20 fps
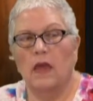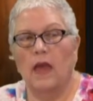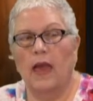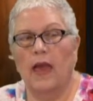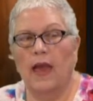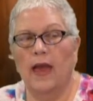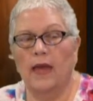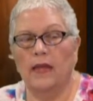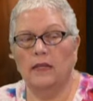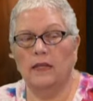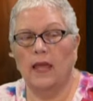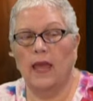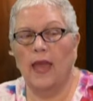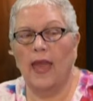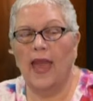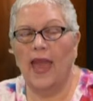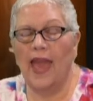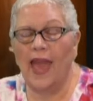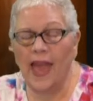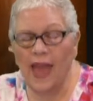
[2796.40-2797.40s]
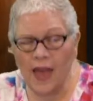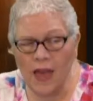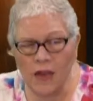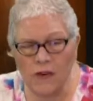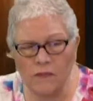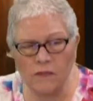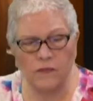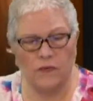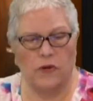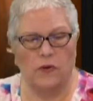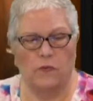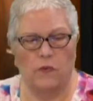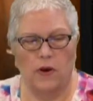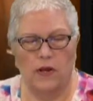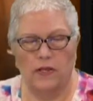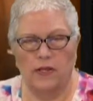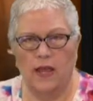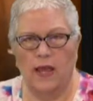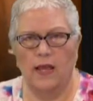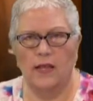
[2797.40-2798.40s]
And
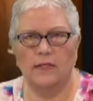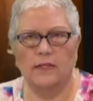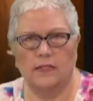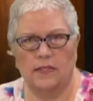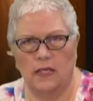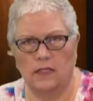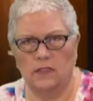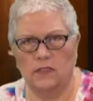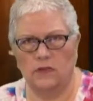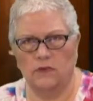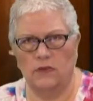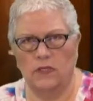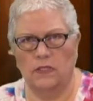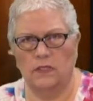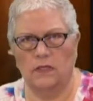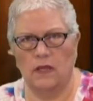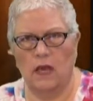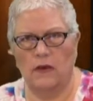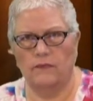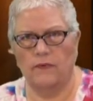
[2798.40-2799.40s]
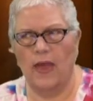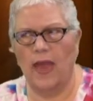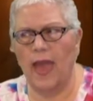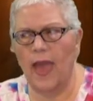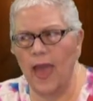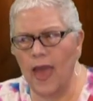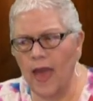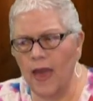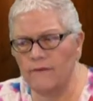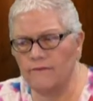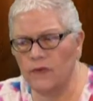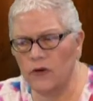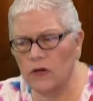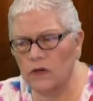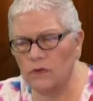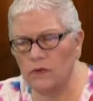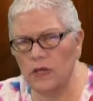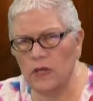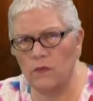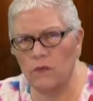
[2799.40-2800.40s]
everyone has sensory stuff.
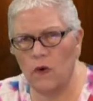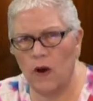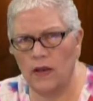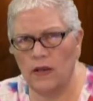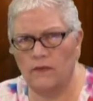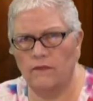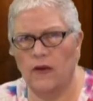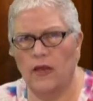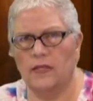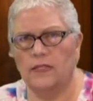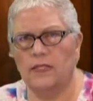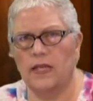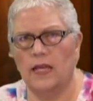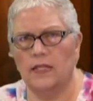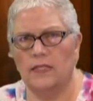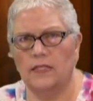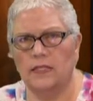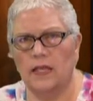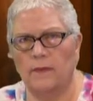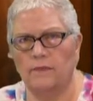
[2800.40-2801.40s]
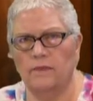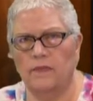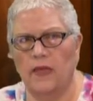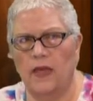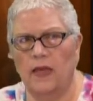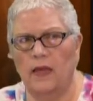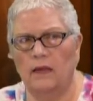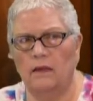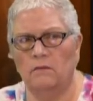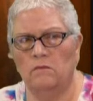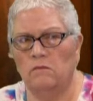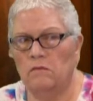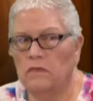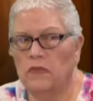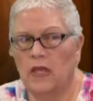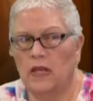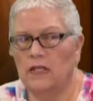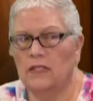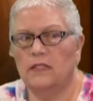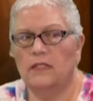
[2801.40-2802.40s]
Every one of us has something
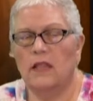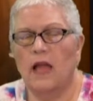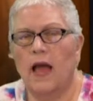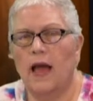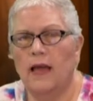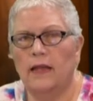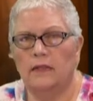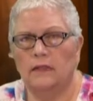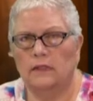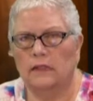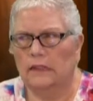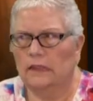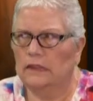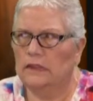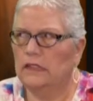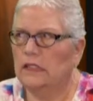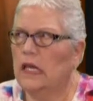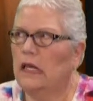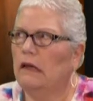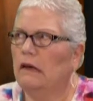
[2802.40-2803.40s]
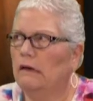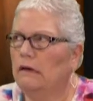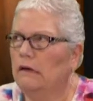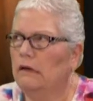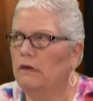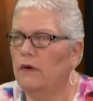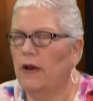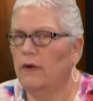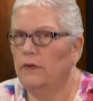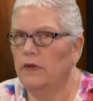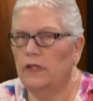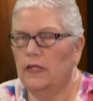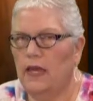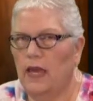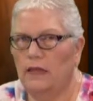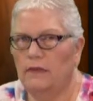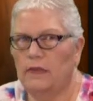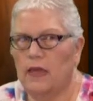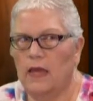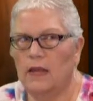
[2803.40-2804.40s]
that is not, oh, it's like, oh, I really
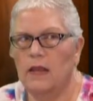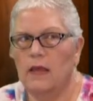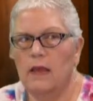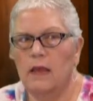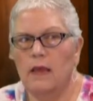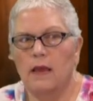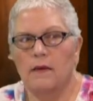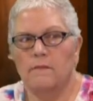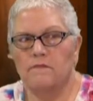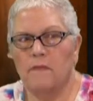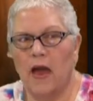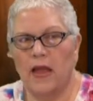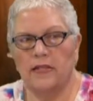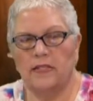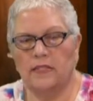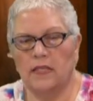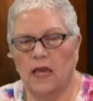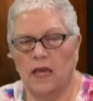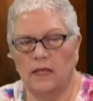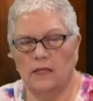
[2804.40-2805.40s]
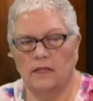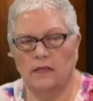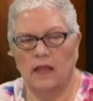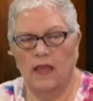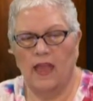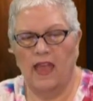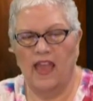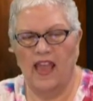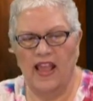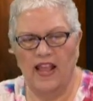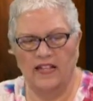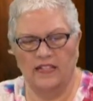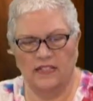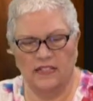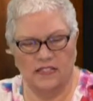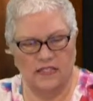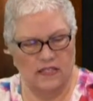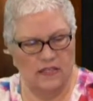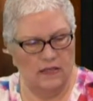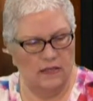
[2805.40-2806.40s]
hate that. My son
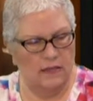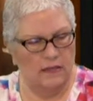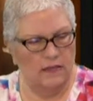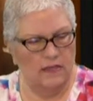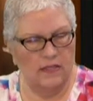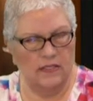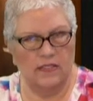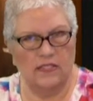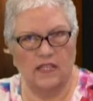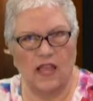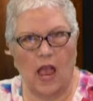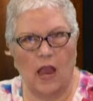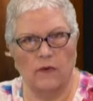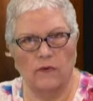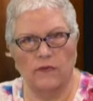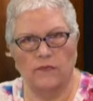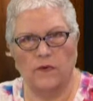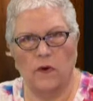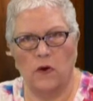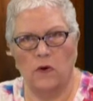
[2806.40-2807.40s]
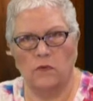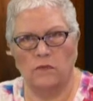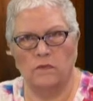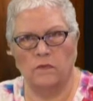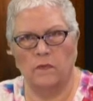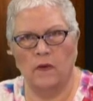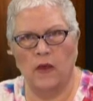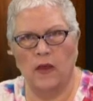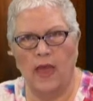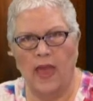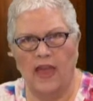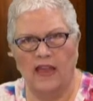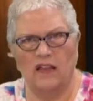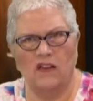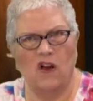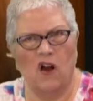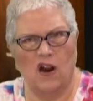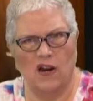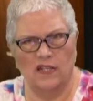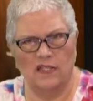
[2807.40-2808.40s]
hates the styrofoam egg
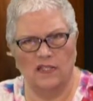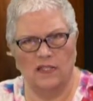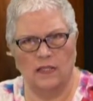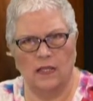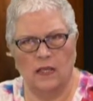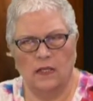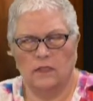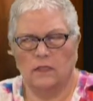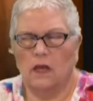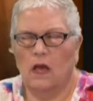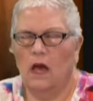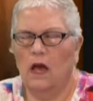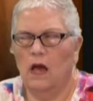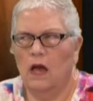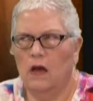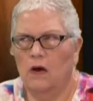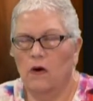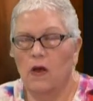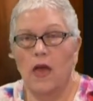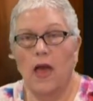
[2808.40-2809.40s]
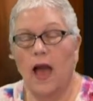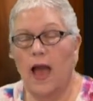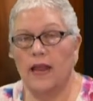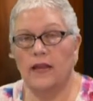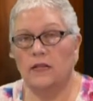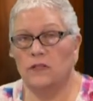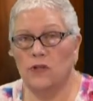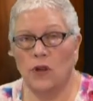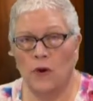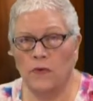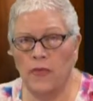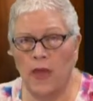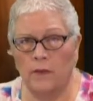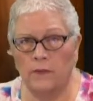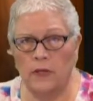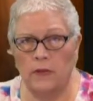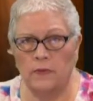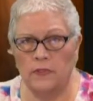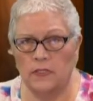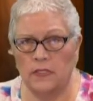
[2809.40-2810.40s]
carton things. Oh, I didn't know that
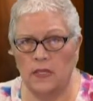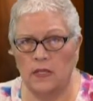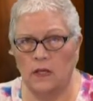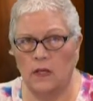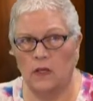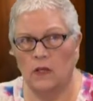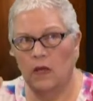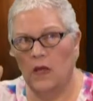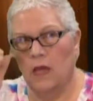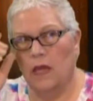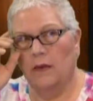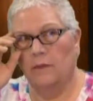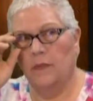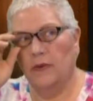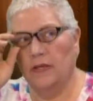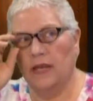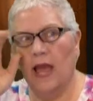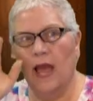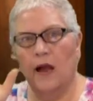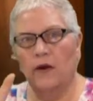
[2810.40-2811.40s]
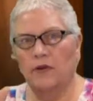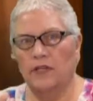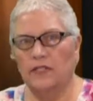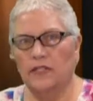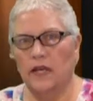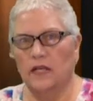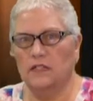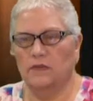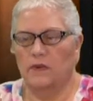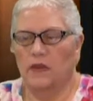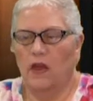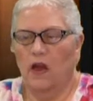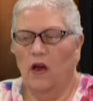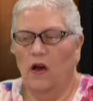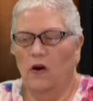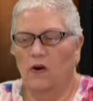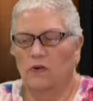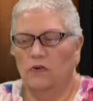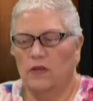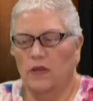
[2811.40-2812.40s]
when he was little. But now he tells me,
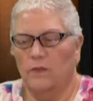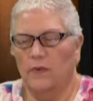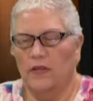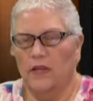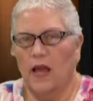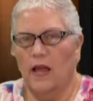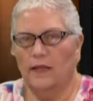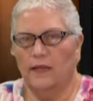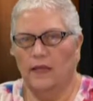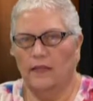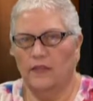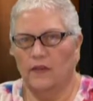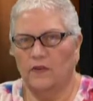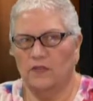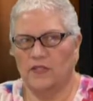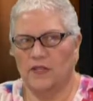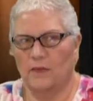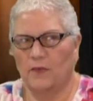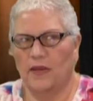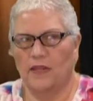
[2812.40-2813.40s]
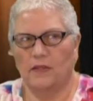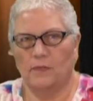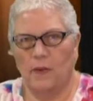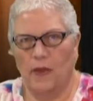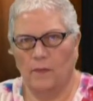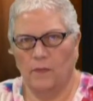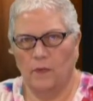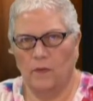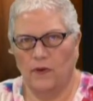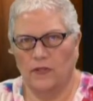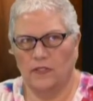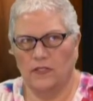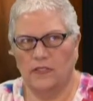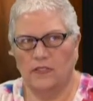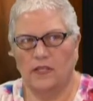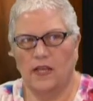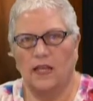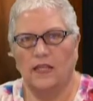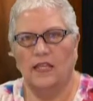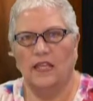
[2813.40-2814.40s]
oh, can we not get those? Can we get the paper ones
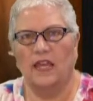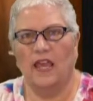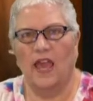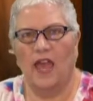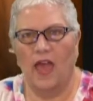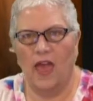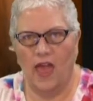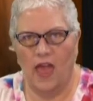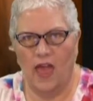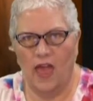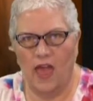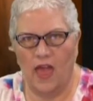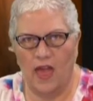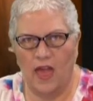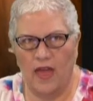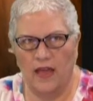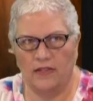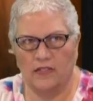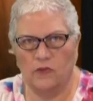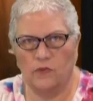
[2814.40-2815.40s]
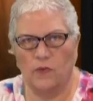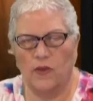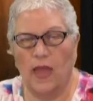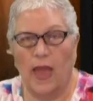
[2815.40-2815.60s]
instead? Yes,